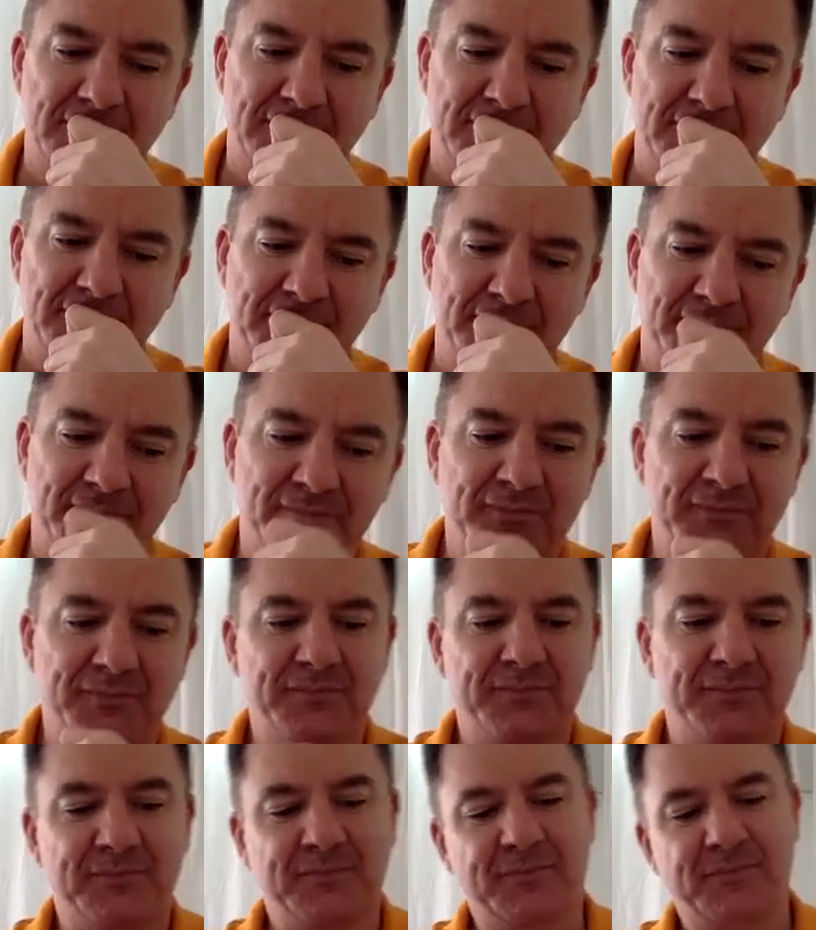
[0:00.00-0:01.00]
so we're,
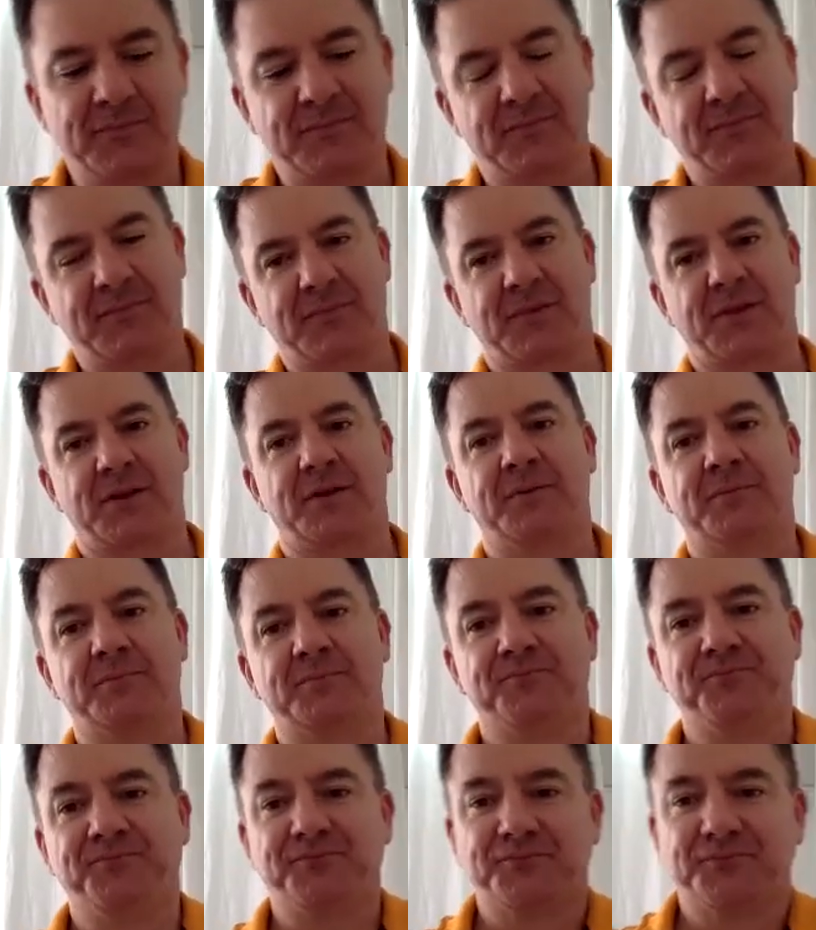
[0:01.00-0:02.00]
we're all in it, man.
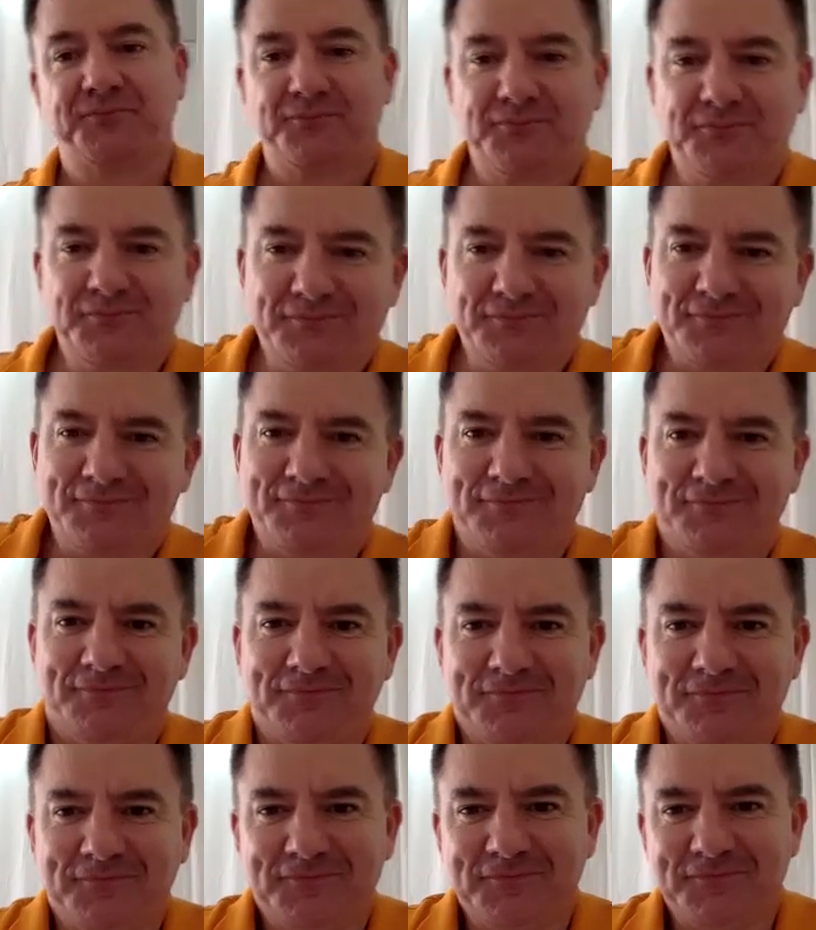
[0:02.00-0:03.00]
But I, I
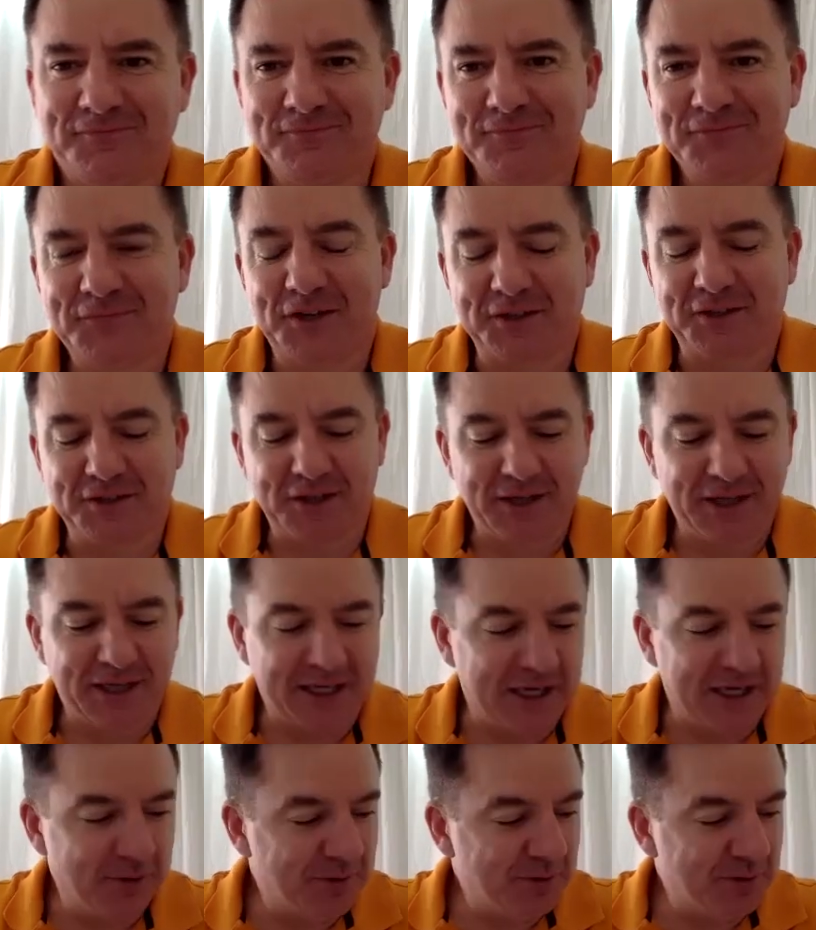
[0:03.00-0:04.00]
appreciate it. I don't think
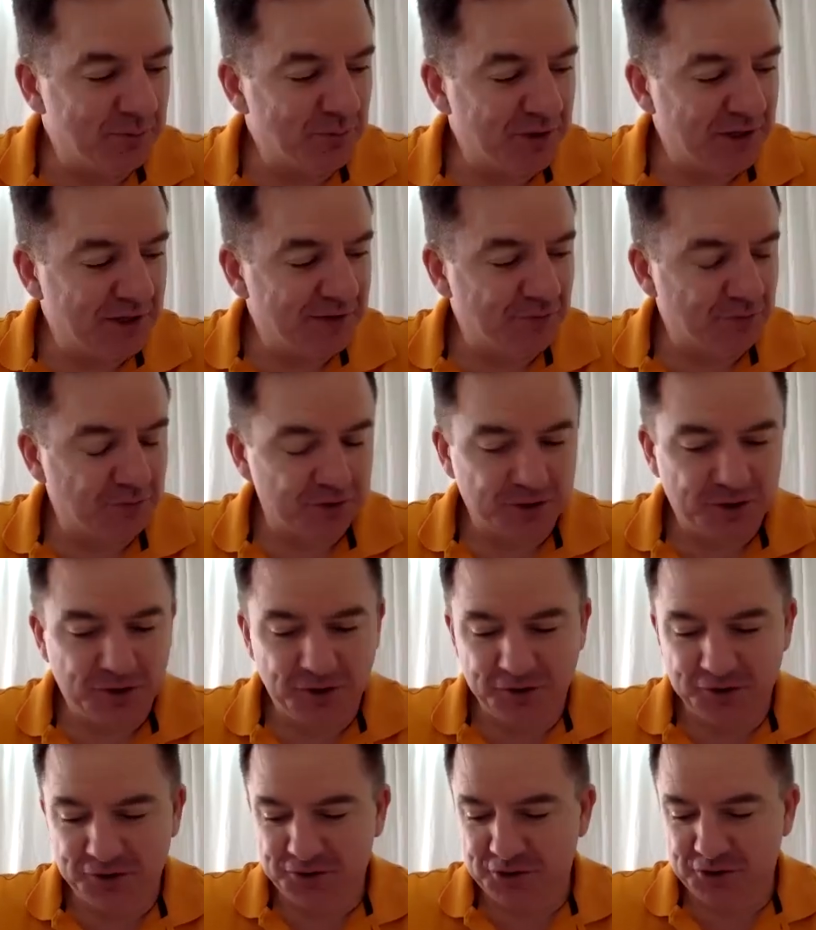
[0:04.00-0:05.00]
anyone would ever
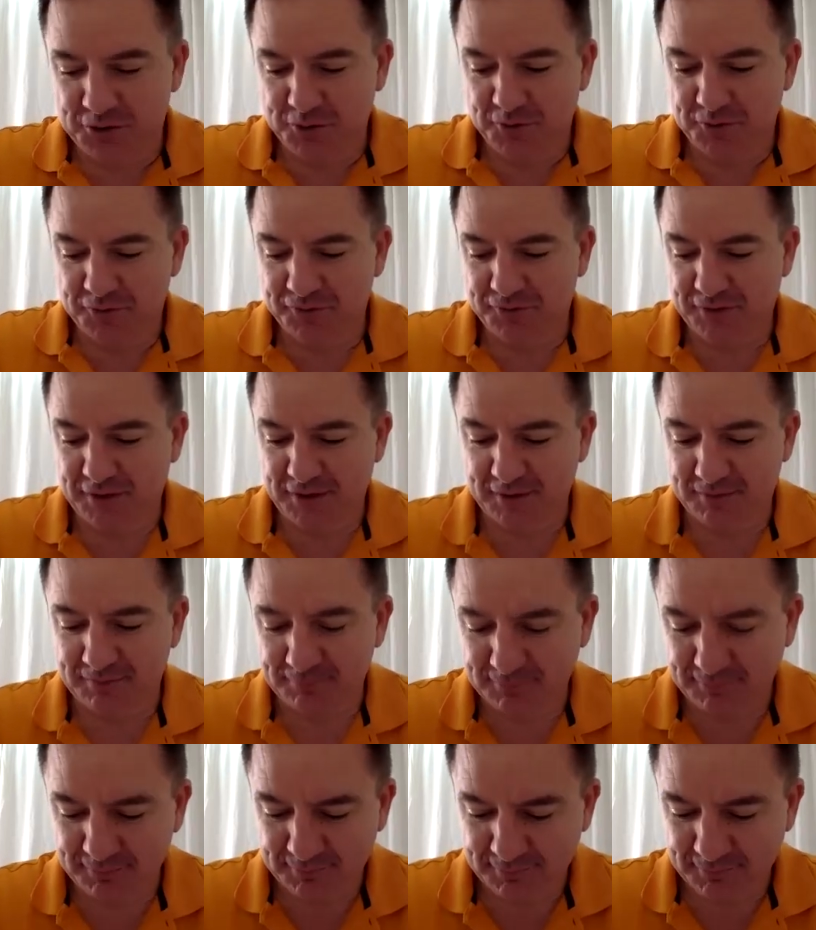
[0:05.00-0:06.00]
accuse you of, oh.
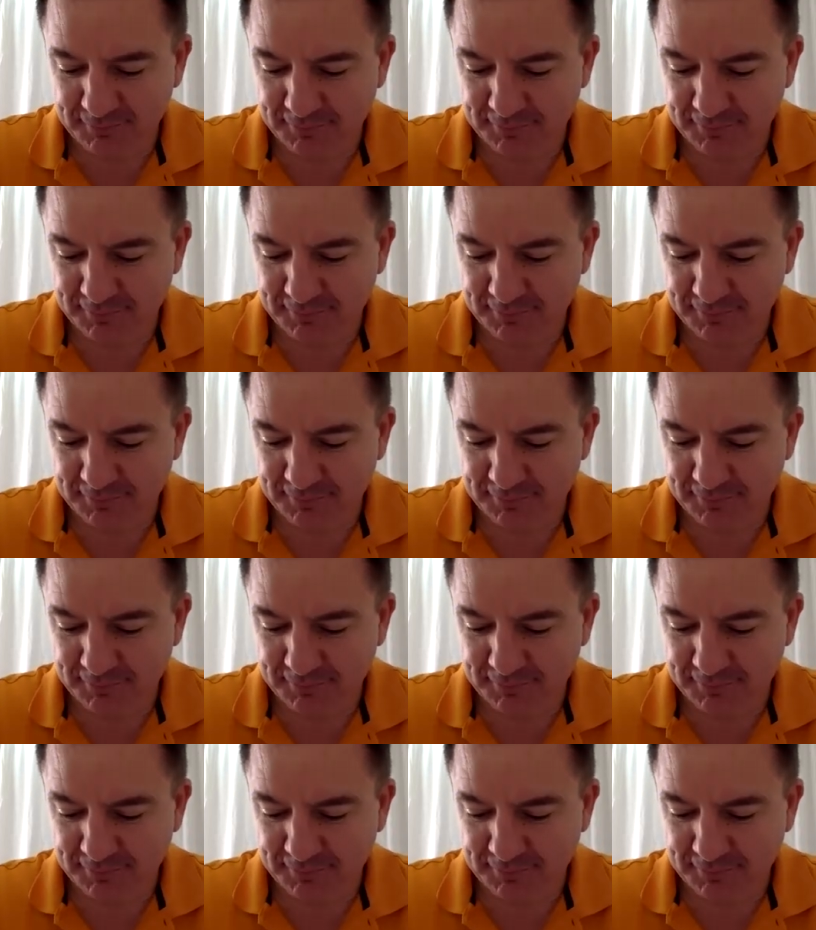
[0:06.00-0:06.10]
um,